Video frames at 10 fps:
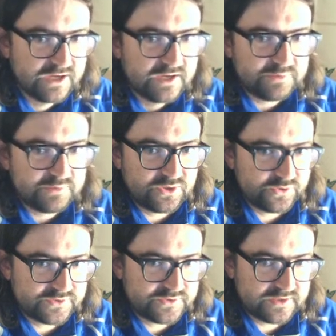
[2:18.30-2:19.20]

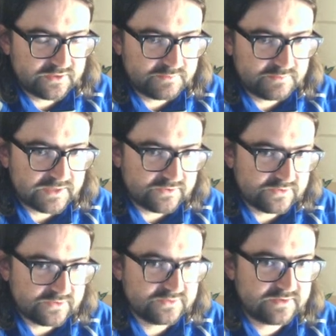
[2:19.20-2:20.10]
because uh, the men who
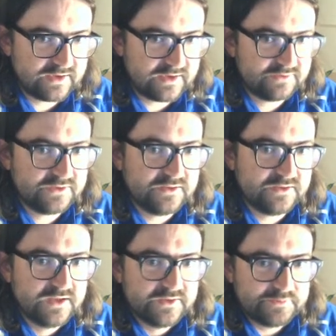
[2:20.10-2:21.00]
used to carry
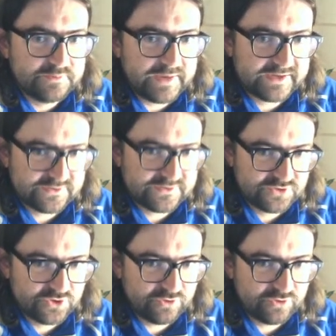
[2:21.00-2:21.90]
the bags of
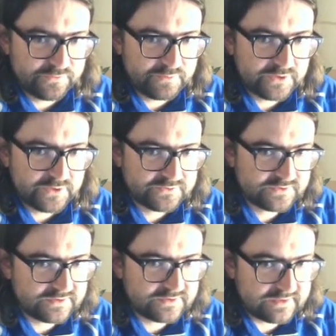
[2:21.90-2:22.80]
sugar off the
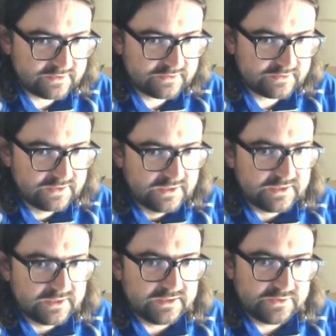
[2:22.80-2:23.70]
boats here,
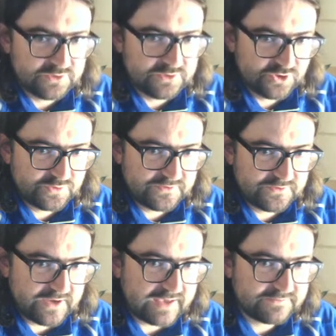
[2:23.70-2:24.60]
uh, the sugar was
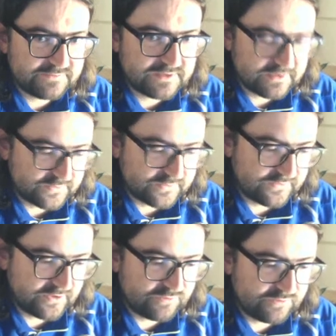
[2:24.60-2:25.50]
very heavy, it was
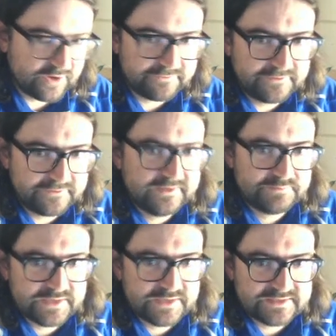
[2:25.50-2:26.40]
very rough, and it
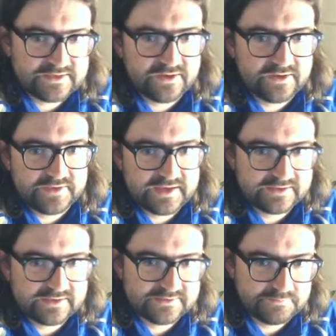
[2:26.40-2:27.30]
basically cut their
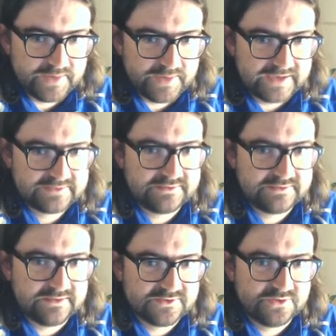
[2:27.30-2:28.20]
hands and backs,
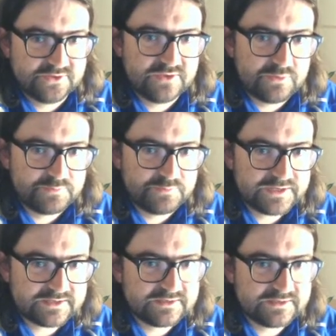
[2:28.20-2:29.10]
and so they would
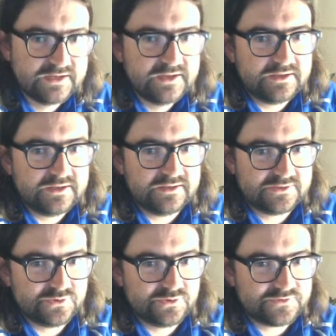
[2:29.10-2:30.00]
bleed. Uh,
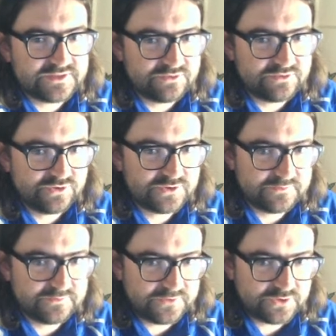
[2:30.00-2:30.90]
so it was obviously
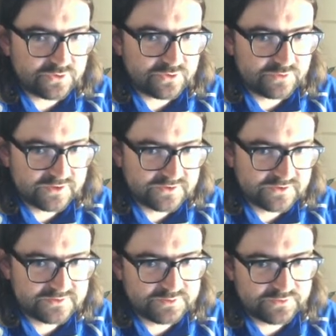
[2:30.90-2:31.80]
gruesome for the dock
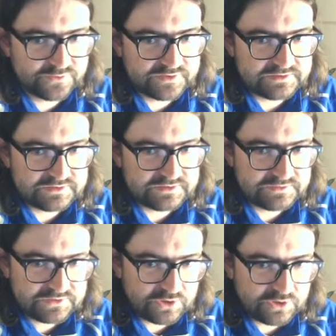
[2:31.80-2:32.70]
workers, but the,
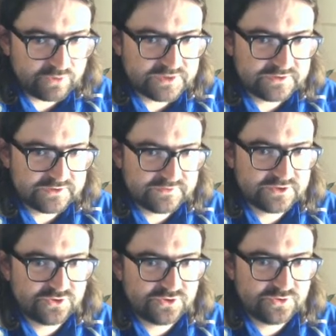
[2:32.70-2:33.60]
the, the origin of this
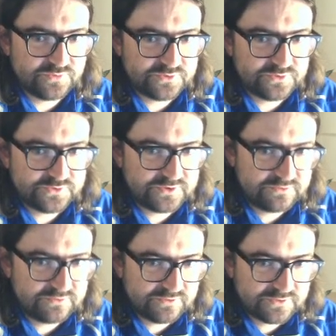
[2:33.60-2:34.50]
sugar was also
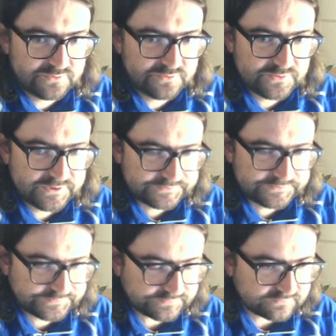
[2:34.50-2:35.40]
gruesome as well.
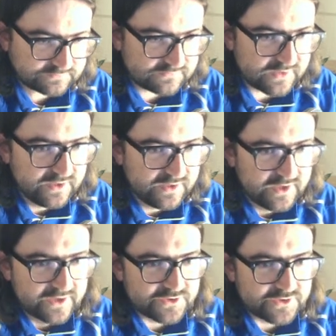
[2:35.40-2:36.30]

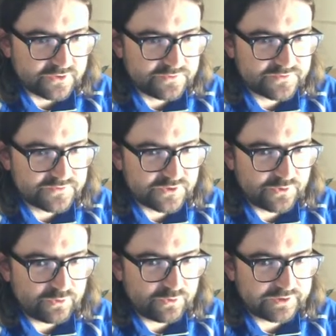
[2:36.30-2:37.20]
So, so
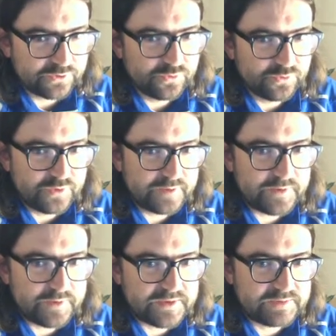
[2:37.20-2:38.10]
all in all,
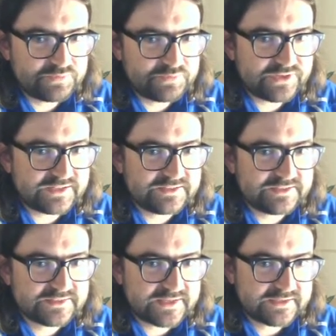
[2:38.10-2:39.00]
a, a pretty
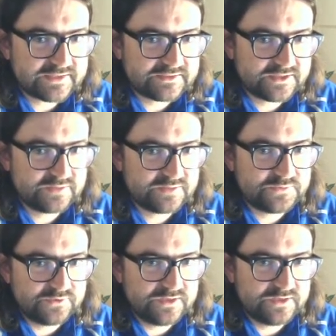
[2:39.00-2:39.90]
sad
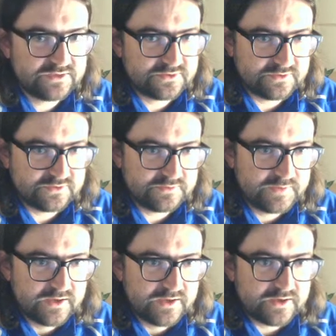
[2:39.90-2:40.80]
chapter in history
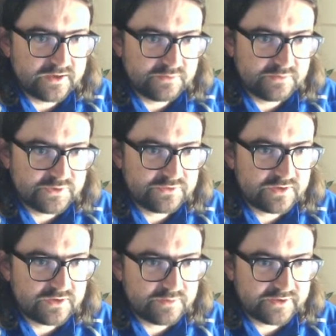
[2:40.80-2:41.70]
uh, when you
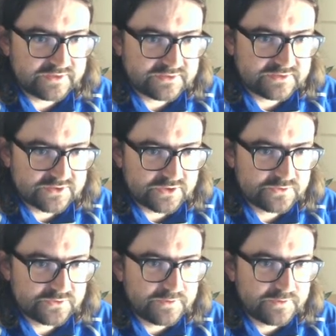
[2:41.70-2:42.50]
think about it. So,